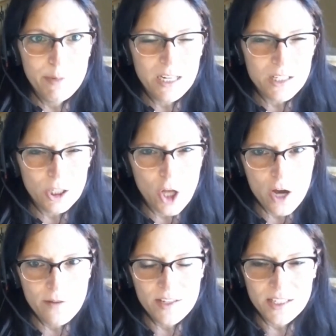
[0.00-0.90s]
because a
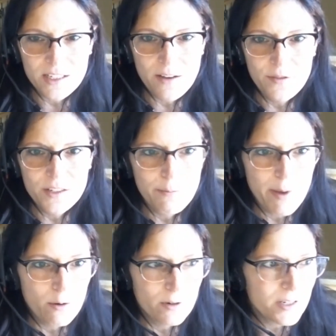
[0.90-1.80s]
lot of this stuff is
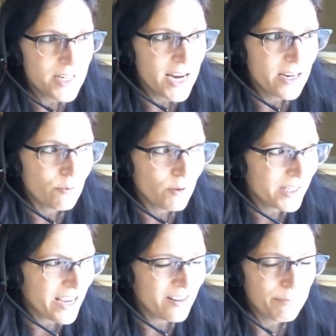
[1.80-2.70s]
about taking
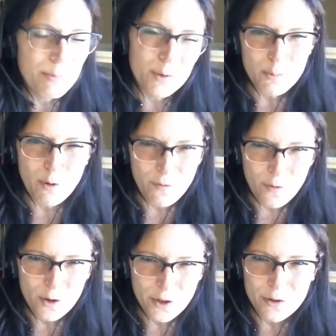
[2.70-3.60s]
risk out of people's
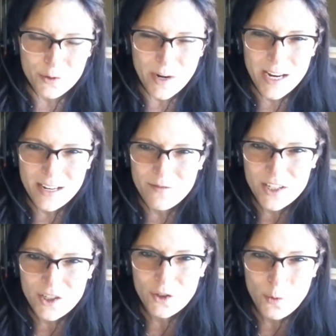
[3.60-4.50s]
portfolios, right?
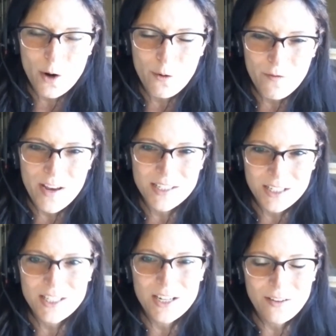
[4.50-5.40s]
Investors want to invest
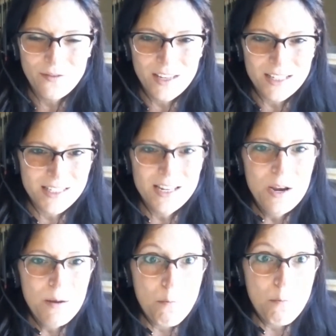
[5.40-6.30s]
in stuff that's
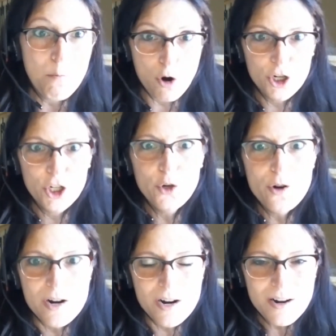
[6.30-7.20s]
more
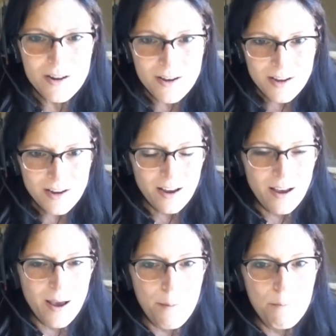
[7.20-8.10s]
sure,
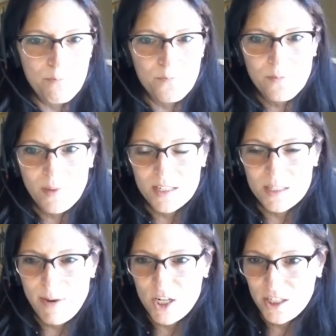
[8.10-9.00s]

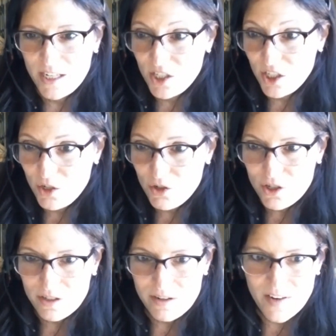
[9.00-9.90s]
especially
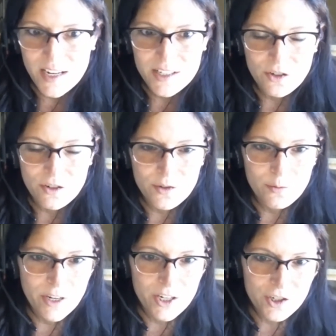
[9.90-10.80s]
institutional investors,
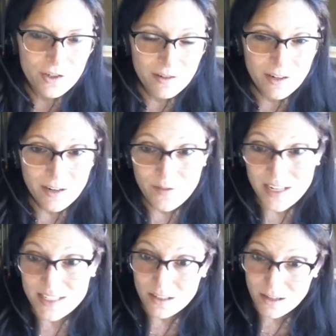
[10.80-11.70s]
which
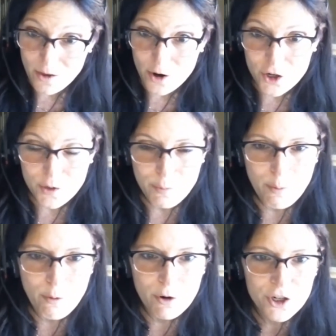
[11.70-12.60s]
invest a larger
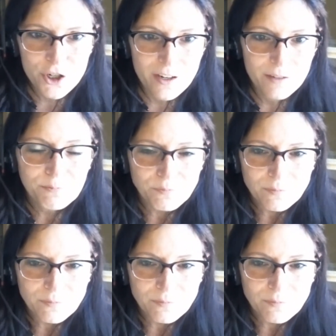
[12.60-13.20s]
proportion